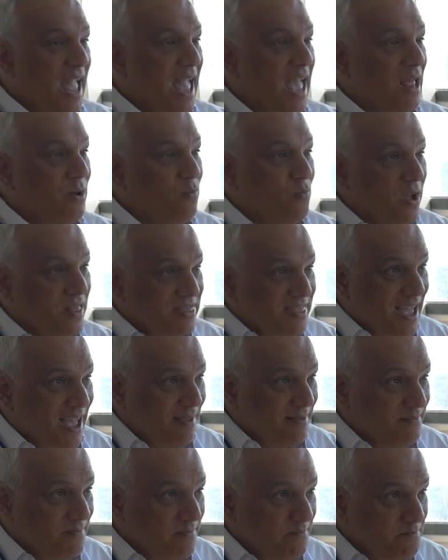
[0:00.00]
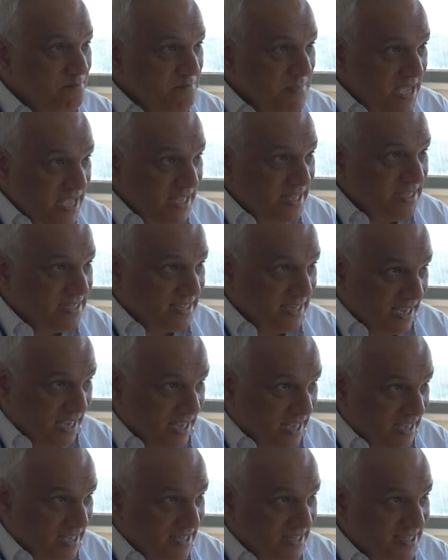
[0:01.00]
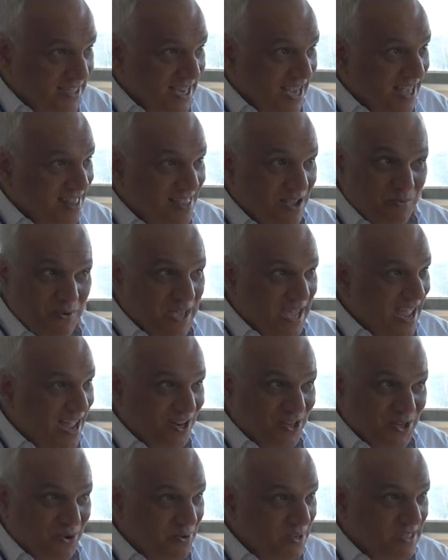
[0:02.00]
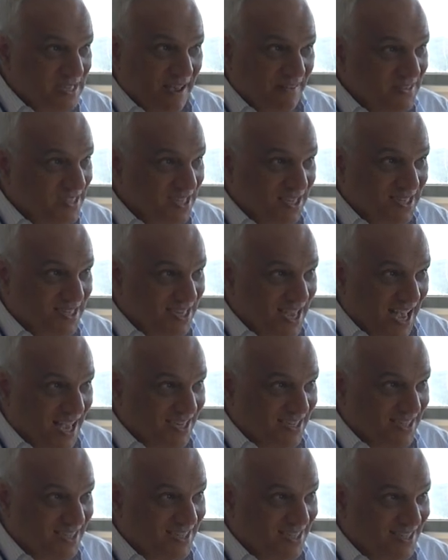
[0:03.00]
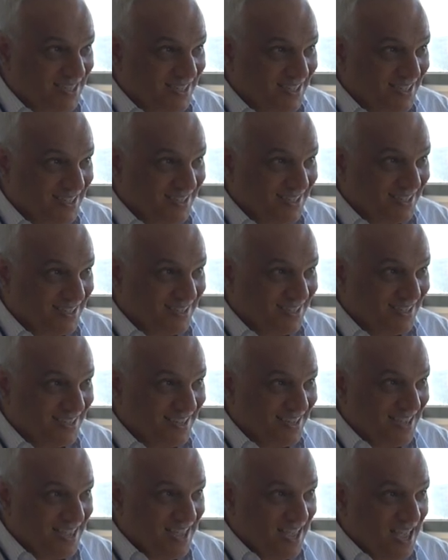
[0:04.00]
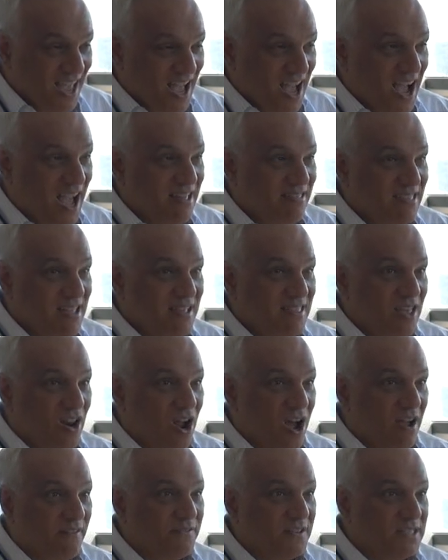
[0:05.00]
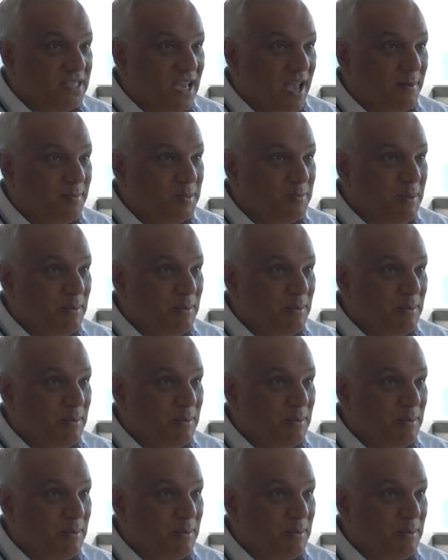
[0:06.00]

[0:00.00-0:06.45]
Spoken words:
And what that means is that we can't always have success. I think that oftentimes